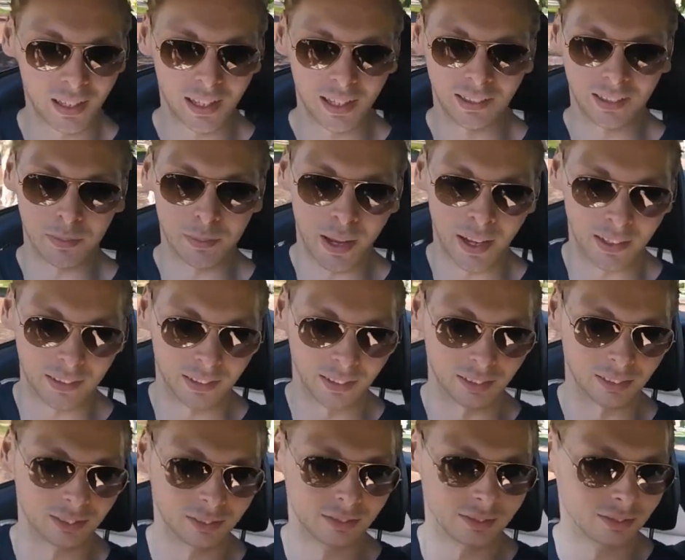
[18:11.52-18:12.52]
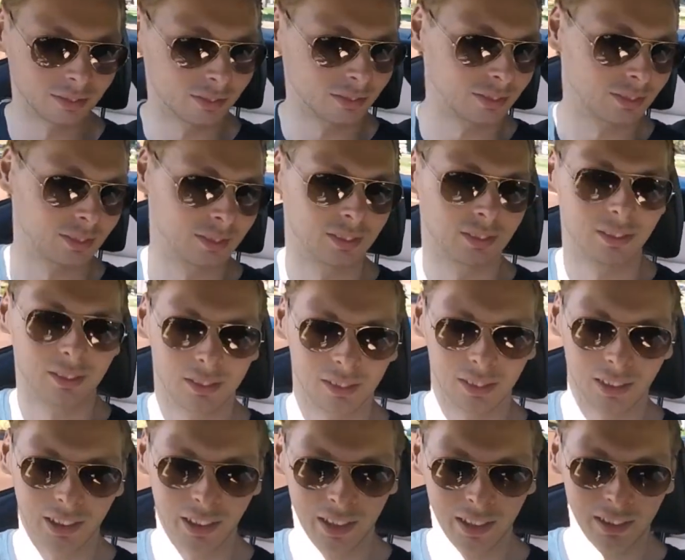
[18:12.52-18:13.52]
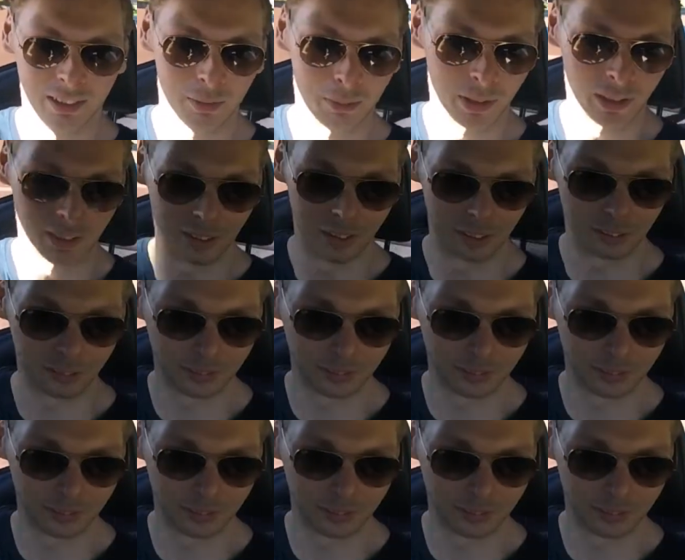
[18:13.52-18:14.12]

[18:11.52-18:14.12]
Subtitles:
it's amazing. It is amazing.